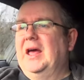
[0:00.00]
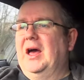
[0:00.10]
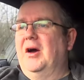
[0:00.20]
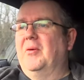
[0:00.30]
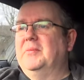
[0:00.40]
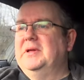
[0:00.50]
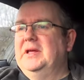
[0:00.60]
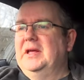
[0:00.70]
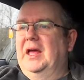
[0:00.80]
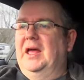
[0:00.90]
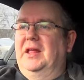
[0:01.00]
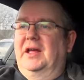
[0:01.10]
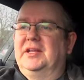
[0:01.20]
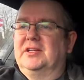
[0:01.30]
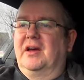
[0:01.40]
Um,
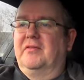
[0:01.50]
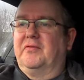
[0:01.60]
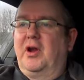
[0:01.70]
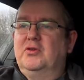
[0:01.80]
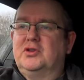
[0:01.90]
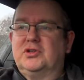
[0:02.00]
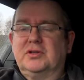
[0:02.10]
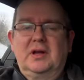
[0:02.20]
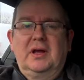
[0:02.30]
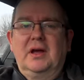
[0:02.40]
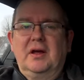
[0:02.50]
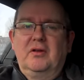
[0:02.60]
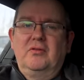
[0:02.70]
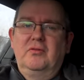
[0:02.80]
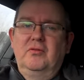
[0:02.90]
I did have Roush
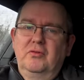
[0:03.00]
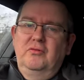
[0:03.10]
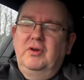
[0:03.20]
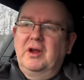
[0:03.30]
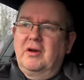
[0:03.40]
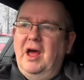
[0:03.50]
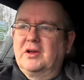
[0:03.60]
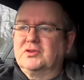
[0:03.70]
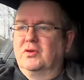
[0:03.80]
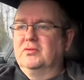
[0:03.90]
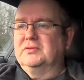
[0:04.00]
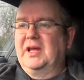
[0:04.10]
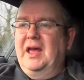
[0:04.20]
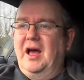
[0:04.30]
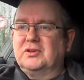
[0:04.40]
uh, rear axle,
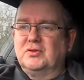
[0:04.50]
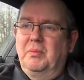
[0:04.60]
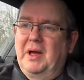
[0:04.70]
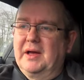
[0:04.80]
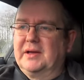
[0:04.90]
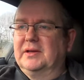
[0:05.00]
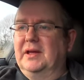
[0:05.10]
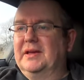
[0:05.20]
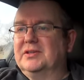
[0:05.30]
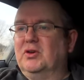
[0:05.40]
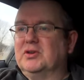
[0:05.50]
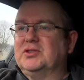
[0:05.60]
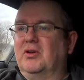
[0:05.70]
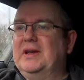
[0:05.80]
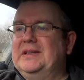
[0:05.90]
uh, axle back
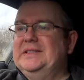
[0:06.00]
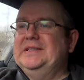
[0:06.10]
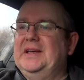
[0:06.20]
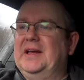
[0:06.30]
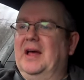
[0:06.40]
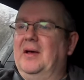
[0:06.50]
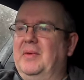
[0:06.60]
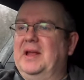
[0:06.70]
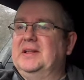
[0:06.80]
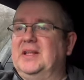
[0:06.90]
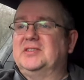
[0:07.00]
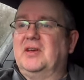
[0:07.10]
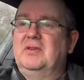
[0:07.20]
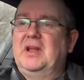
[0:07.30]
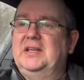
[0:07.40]
exhaust on it um, and it did
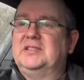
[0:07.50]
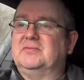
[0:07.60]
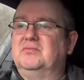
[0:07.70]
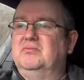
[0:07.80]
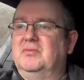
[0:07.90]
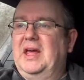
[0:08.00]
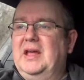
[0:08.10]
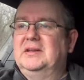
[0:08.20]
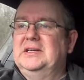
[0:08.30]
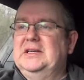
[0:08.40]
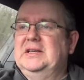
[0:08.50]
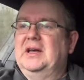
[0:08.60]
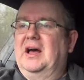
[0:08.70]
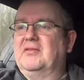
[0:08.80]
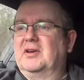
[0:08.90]
sound nice then.
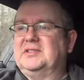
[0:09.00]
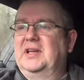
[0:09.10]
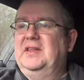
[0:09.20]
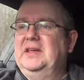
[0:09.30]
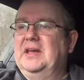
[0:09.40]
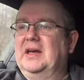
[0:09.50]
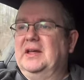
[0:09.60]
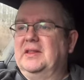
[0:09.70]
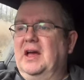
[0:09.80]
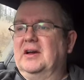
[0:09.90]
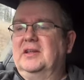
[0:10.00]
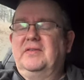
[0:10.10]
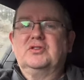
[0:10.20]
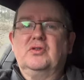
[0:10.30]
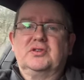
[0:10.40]
I've got to say the uh, the active
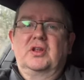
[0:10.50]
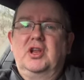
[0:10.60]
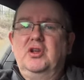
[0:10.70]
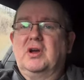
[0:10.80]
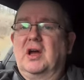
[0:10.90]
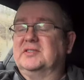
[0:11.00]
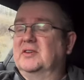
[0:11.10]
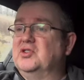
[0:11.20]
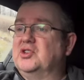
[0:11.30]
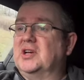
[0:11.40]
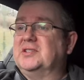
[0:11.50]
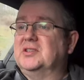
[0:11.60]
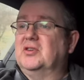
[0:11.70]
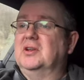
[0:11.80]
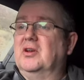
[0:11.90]
exhaust on the new car sounds just
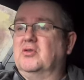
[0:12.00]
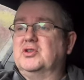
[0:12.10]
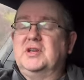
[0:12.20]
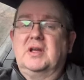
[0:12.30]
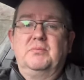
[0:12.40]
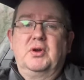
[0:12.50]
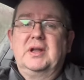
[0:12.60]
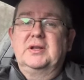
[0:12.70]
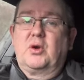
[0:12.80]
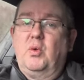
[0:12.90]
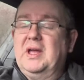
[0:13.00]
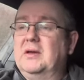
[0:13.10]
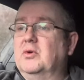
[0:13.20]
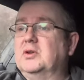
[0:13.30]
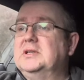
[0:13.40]
as good, and of course you can put it into
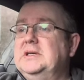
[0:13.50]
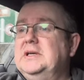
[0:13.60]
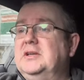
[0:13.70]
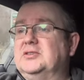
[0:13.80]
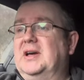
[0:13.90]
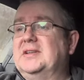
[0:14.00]
quiet mode. So it